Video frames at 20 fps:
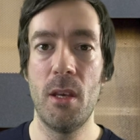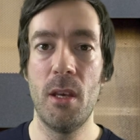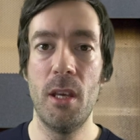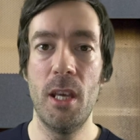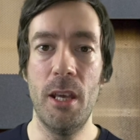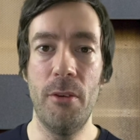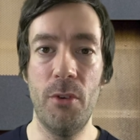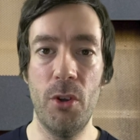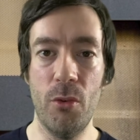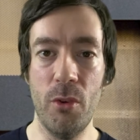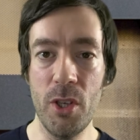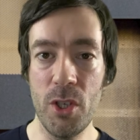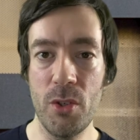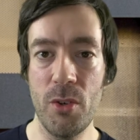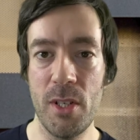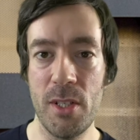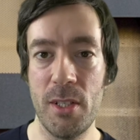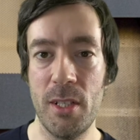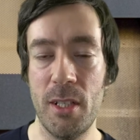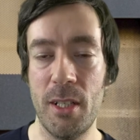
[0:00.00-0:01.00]
If you're
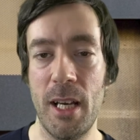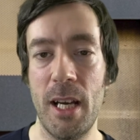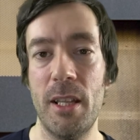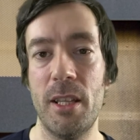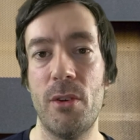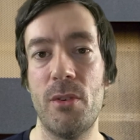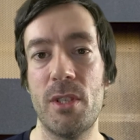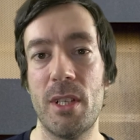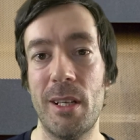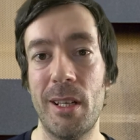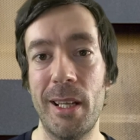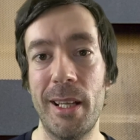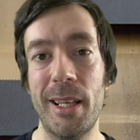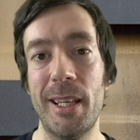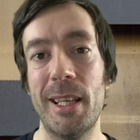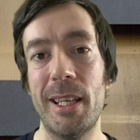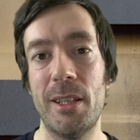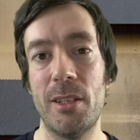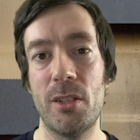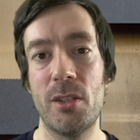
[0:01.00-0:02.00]
interested in that, there is a
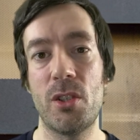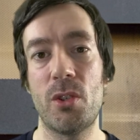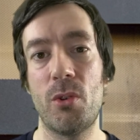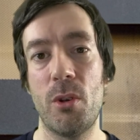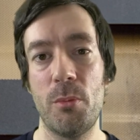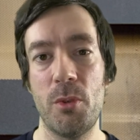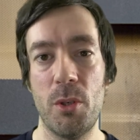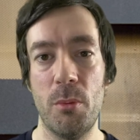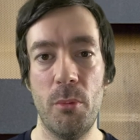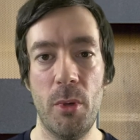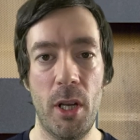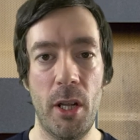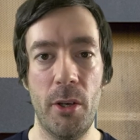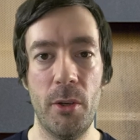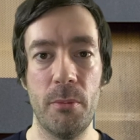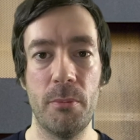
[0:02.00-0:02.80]
link in the description below.